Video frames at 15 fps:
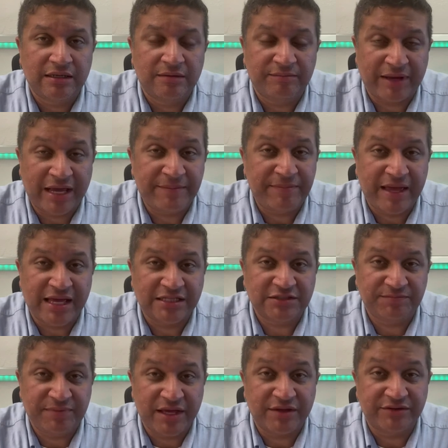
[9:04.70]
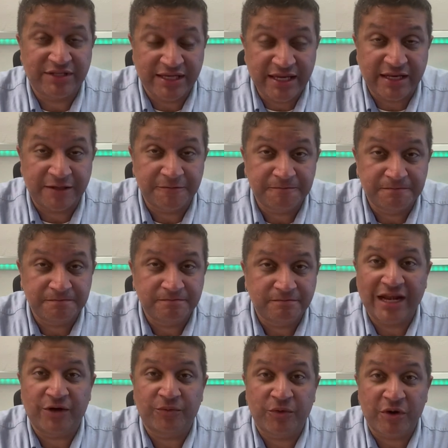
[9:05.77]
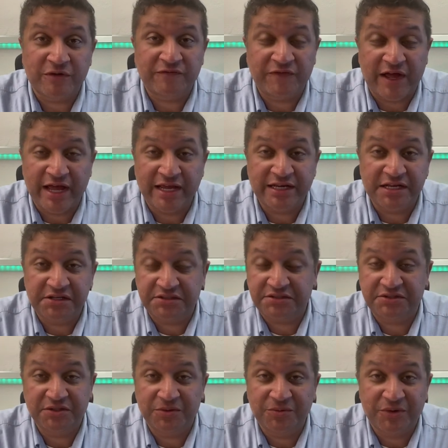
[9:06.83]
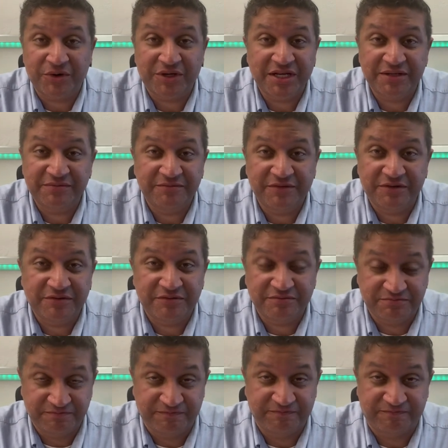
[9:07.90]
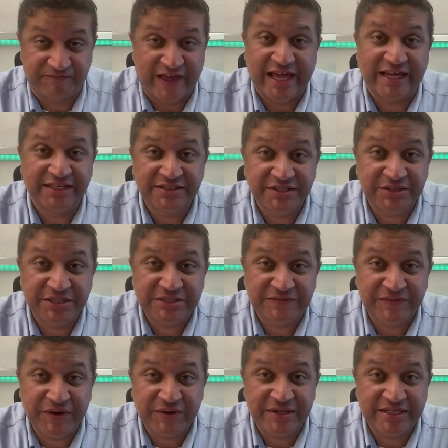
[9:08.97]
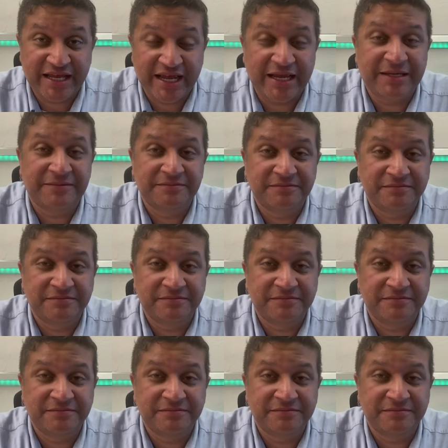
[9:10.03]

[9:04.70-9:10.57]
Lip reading: bypass belt in. And it worked fine, and it's still working fine to this very day.